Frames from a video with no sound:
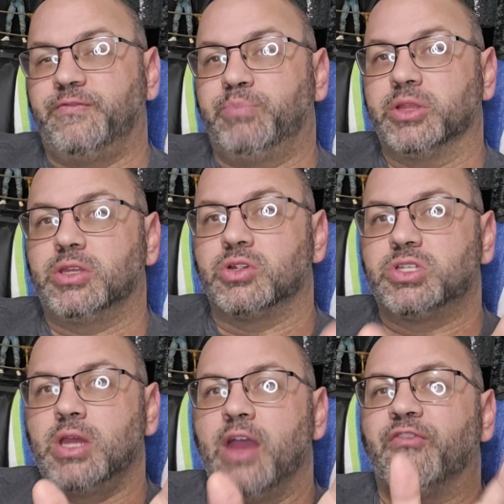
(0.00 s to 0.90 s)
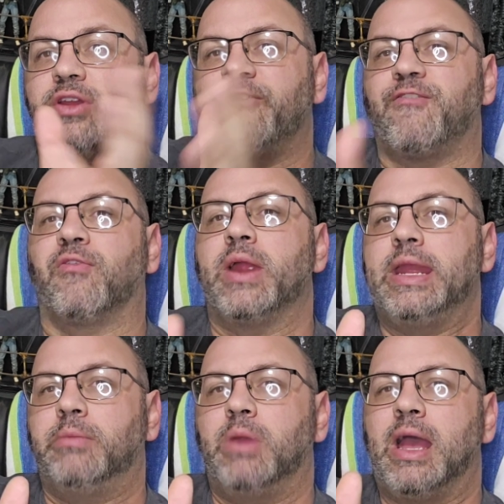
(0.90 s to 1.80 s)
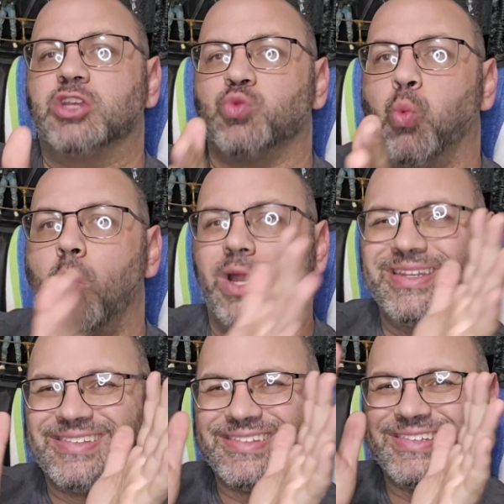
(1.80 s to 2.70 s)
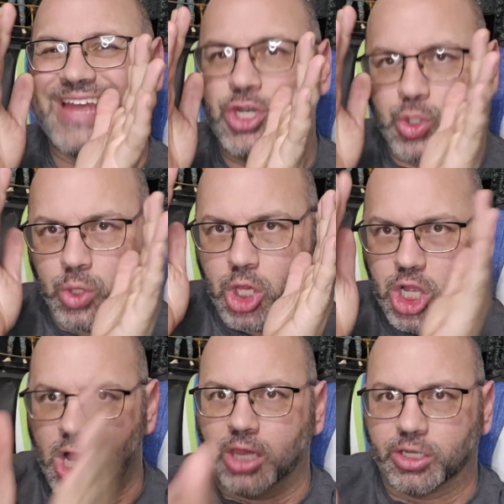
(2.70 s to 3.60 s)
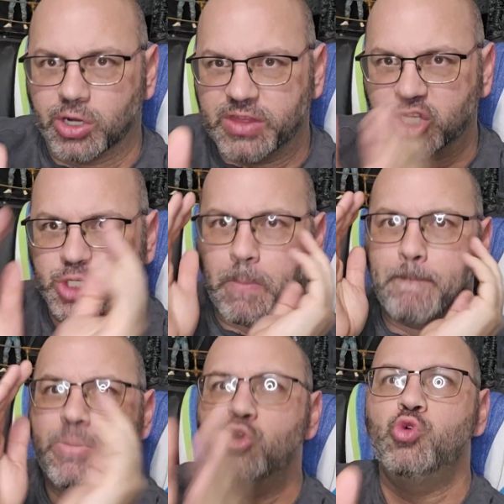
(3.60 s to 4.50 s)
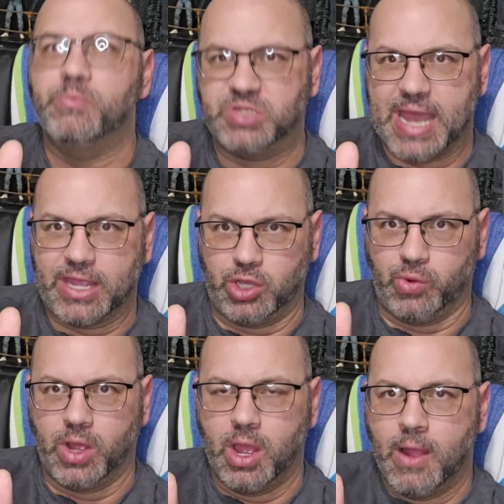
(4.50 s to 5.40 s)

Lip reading: but there's every frame has one central color that just booms at you.